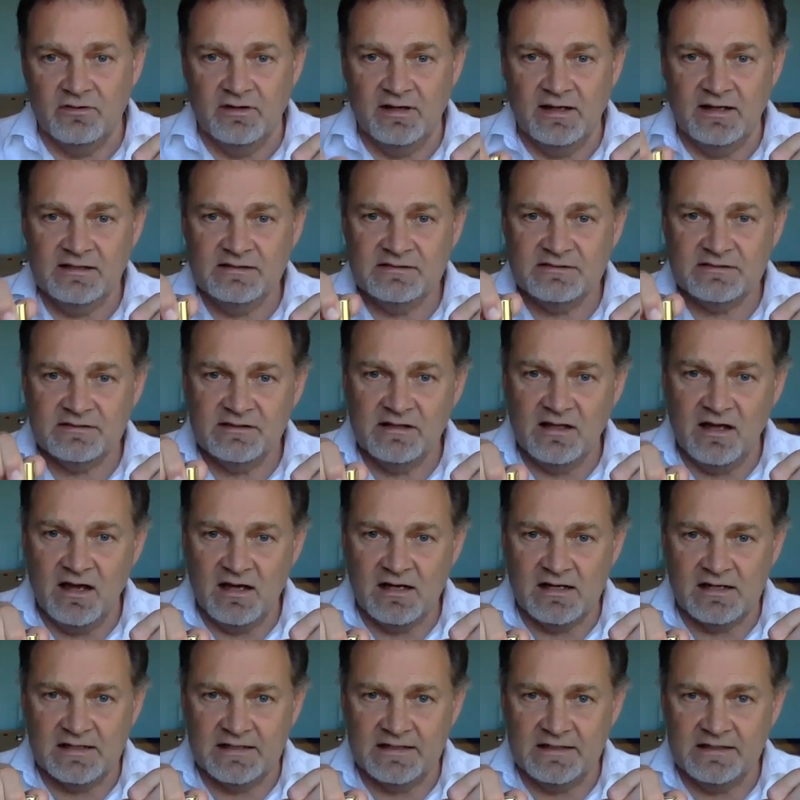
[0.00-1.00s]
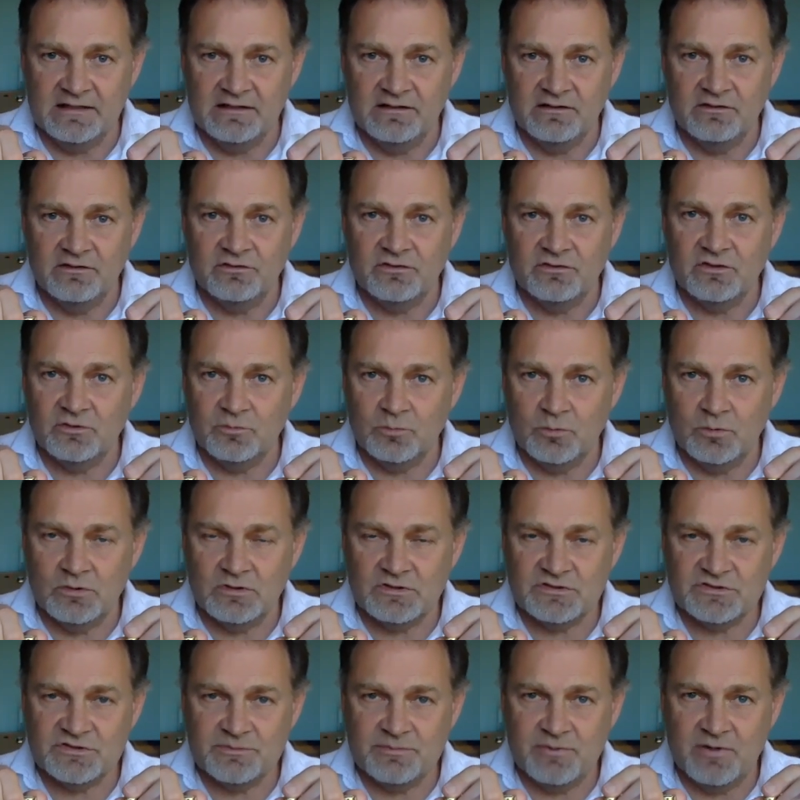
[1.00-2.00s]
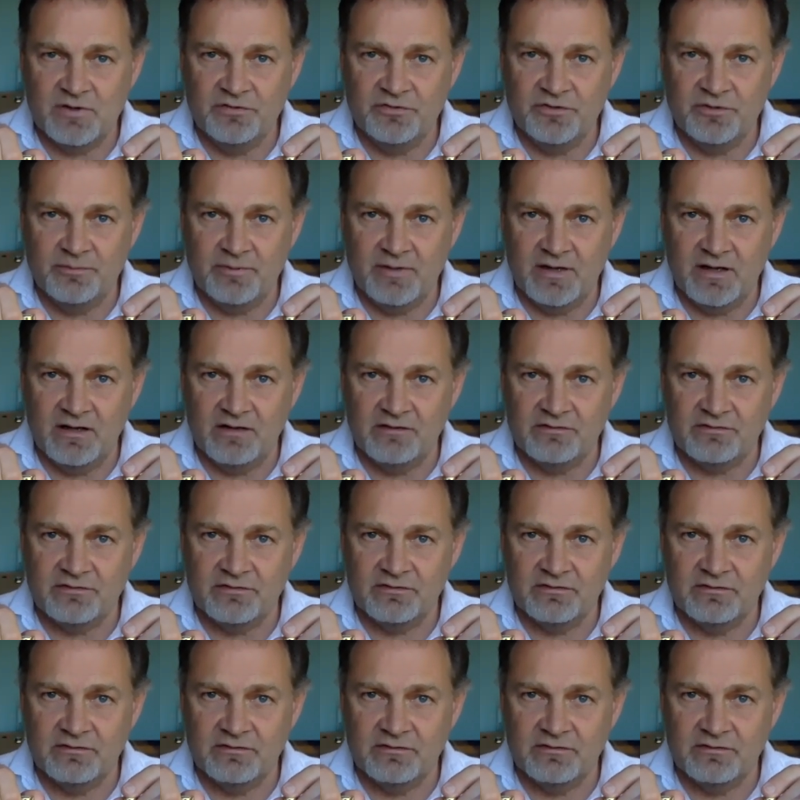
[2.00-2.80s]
and an I that walks upon the path,